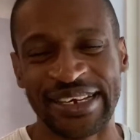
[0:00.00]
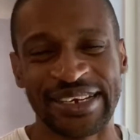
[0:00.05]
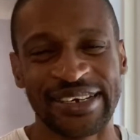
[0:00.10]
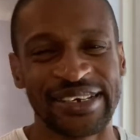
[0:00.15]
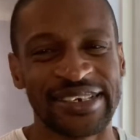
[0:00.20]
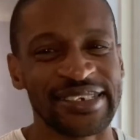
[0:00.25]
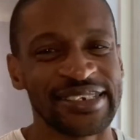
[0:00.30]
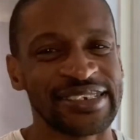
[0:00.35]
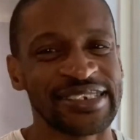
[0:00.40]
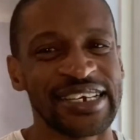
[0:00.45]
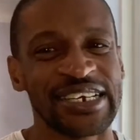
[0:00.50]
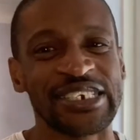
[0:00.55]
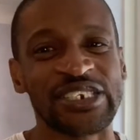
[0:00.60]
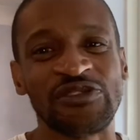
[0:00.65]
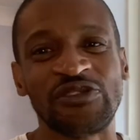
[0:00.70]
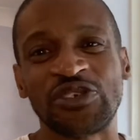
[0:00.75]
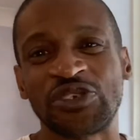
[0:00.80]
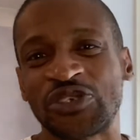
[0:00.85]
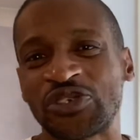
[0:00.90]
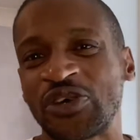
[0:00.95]
then the
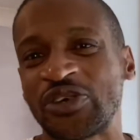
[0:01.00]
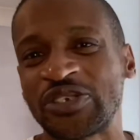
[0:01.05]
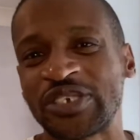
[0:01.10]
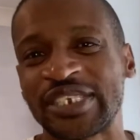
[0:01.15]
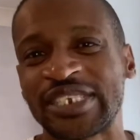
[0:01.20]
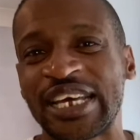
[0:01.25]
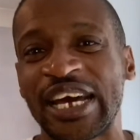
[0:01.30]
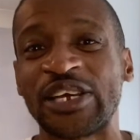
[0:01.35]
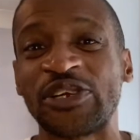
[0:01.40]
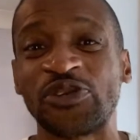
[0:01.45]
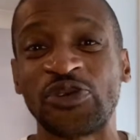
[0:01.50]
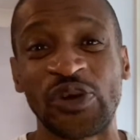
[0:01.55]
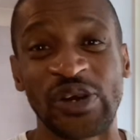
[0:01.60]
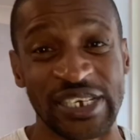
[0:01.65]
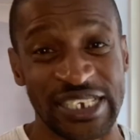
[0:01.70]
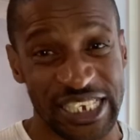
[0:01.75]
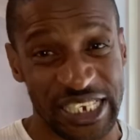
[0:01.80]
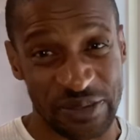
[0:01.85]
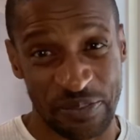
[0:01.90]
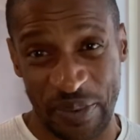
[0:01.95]
results that you are
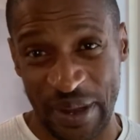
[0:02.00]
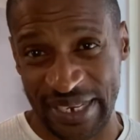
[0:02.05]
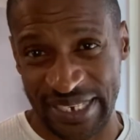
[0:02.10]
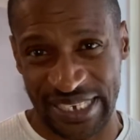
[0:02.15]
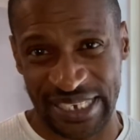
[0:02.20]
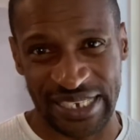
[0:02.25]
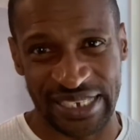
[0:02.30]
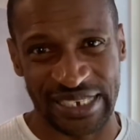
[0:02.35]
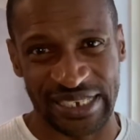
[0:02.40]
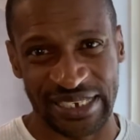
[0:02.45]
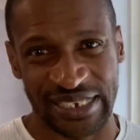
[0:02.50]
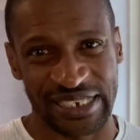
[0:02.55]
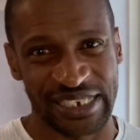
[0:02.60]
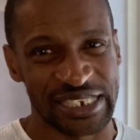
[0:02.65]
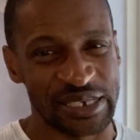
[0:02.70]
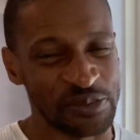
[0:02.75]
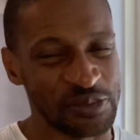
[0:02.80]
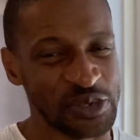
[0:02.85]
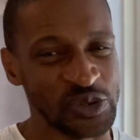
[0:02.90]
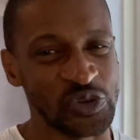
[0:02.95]
expecting
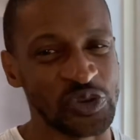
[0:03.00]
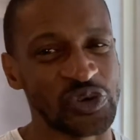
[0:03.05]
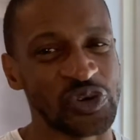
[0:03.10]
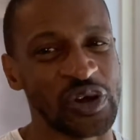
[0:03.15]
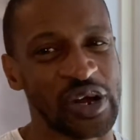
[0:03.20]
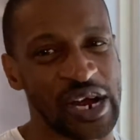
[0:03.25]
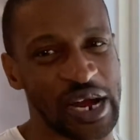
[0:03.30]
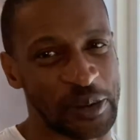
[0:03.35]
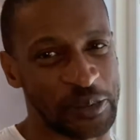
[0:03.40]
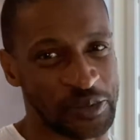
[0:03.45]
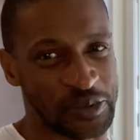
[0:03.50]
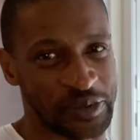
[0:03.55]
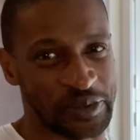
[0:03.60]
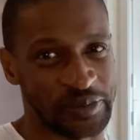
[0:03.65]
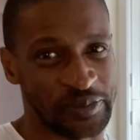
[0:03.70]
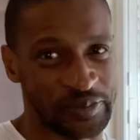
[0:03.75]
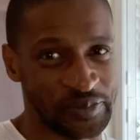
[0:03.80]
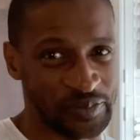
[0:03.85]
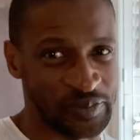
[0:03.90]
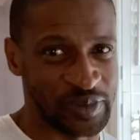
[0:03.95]
simply will not happen.
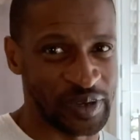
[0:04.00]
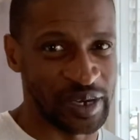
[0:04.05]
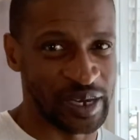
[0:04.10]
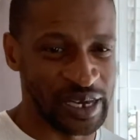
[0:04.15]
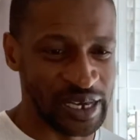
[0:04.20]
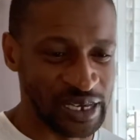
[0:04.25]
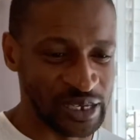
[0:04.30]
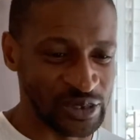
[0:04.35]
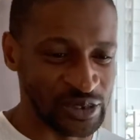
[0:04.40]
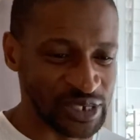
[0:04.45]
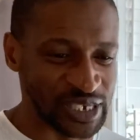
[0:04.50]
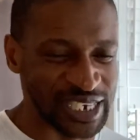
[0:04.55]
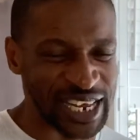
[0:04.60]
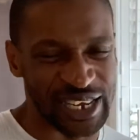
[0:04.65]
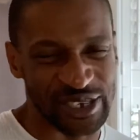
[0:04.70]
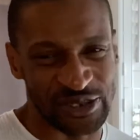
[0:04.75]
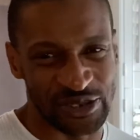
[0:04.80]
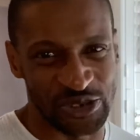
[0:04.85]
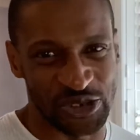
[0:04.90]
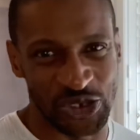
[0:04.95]
You start
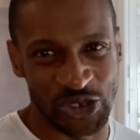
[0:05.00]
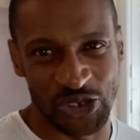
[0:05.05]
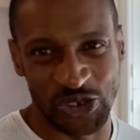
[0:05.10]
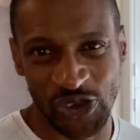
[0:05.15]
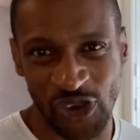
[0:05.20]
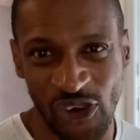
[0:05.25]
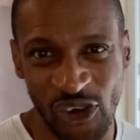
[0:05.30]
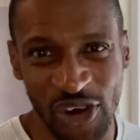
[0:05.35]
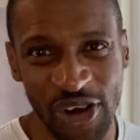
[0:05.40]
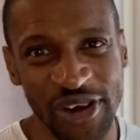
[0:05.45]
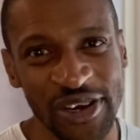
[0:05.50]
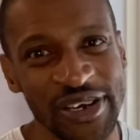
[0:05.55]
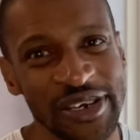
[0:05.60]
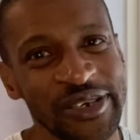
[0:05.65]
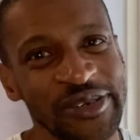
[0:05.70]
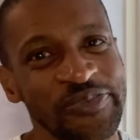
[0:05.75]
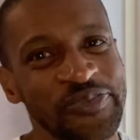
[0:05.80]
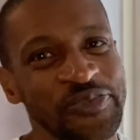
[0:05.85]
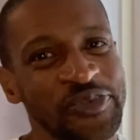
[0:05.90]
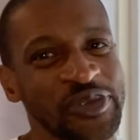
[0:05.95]
to stall,
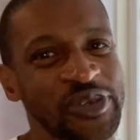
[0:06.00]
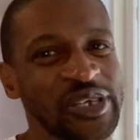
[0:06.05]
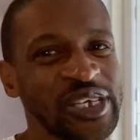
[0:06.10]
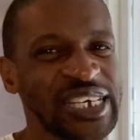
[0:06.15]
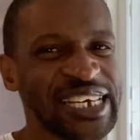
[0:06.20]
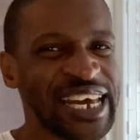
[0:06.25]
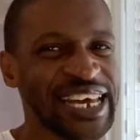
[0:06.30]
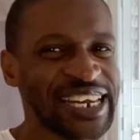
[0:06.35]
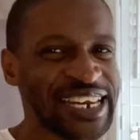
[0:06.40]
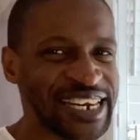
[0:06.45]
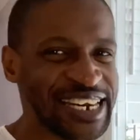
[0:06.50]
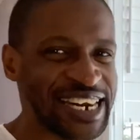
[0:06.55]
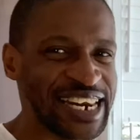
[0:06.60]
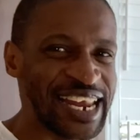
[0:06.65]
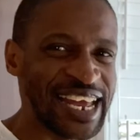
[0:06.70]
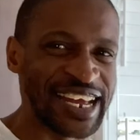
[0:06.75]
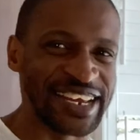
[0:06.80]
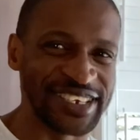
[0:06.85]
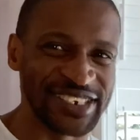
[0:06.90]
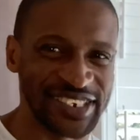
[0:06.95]
you get
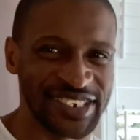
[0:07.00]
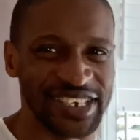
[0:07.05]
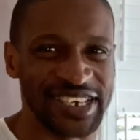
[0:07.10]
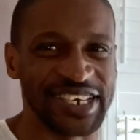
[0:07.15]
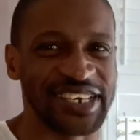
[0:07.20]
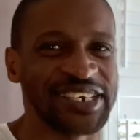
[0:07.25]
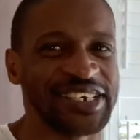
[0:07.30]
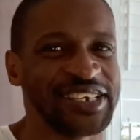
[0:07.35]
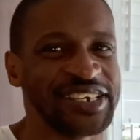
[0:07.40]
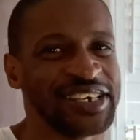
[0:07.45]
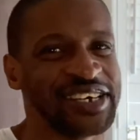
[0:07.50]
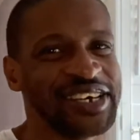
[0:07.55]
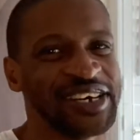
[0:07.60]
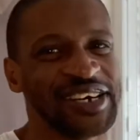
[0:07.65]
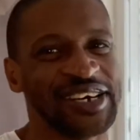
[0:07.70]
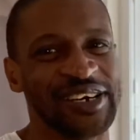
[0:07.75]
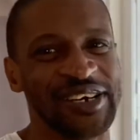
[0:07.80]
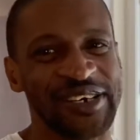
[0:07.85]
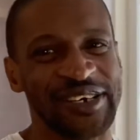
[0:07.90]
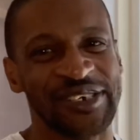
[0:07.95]
lazy,
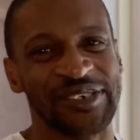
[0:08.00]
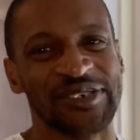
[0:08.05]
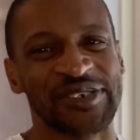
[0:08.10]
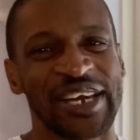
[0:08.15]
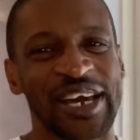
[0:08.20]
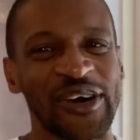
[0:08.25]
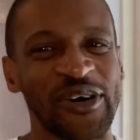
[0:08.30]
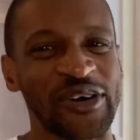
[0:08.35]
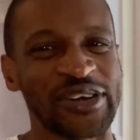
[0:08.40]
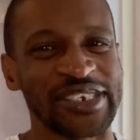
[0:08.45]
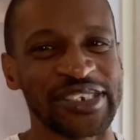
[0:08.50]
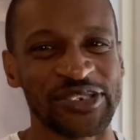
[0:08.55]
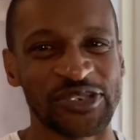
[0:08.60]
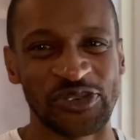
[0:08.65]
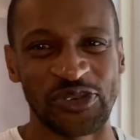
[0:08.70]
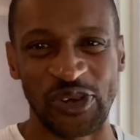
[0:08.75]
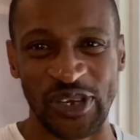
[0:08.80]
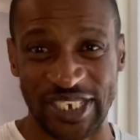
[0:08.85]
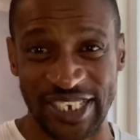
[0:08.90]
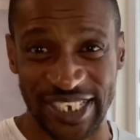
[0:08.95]
you get
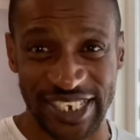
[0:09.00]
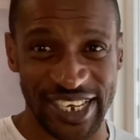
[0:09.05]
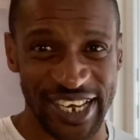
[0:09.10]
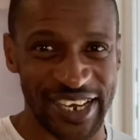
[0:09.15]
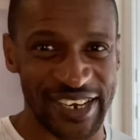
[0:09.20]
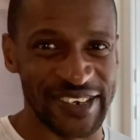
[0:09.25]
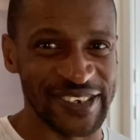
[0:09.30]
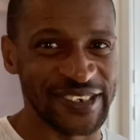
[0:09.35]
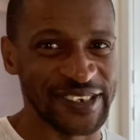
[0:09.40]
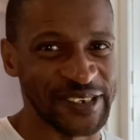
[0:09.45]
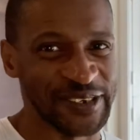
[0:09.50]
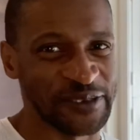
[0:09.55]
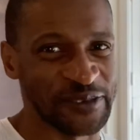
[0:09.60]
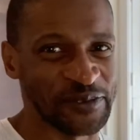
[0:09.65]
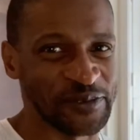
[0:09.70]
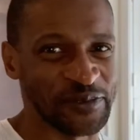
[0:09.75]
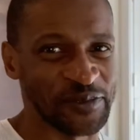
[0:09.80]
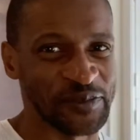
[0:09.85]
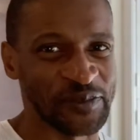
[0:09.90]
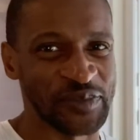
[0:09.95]
uninterested,
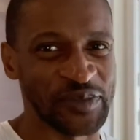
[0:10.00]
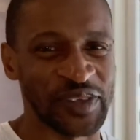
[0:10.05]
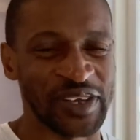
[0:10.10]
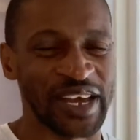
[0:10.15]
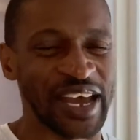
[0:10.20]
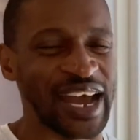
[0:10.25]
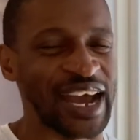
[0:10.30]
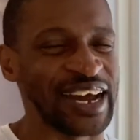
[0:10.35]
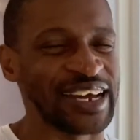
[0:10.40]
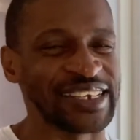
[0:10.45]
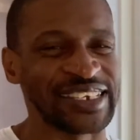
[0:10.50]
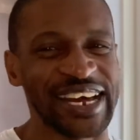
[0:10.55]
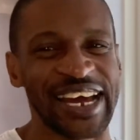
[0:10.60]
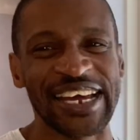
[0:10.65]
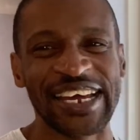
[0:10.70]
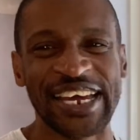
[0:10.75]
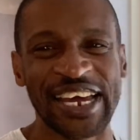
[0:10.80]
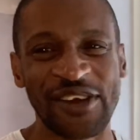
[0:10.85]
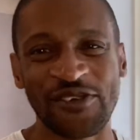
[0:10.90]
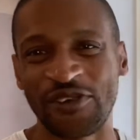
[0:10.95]
and that
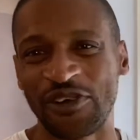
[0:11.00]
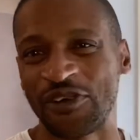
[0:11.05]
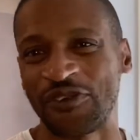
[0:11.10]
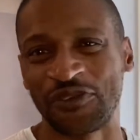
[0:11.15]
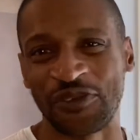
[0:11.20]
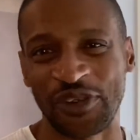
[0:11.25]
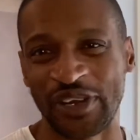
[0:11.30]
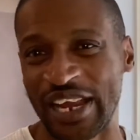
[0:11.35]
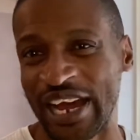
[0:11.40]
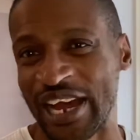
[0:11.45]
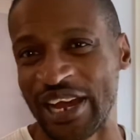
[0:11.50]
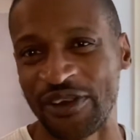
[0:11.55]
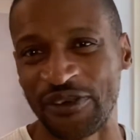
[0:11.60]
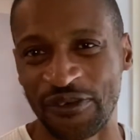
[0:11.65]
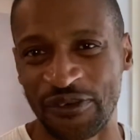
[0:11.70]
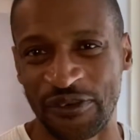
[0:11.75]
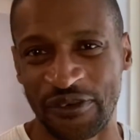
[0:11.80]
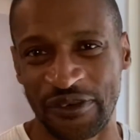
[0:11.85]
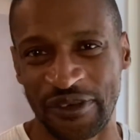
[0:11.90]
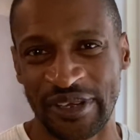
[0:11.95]
area of your
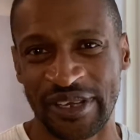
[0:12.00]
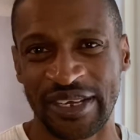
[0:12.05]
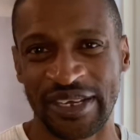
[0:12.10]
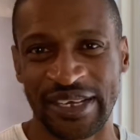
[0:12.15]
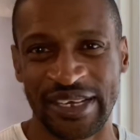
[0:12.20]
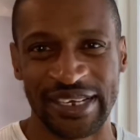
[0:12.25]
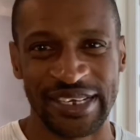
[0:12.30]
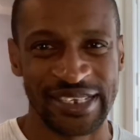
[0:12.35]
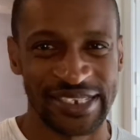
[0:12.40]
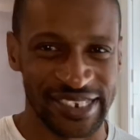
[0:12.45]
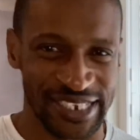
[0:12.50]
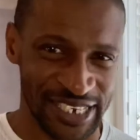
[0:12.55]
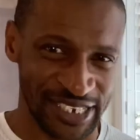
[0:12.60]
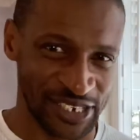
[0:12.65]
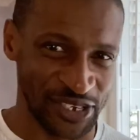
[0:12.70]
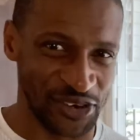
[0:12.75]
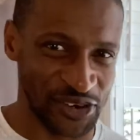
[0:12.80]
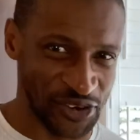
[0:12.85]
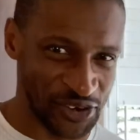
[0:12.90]
life takes a knock.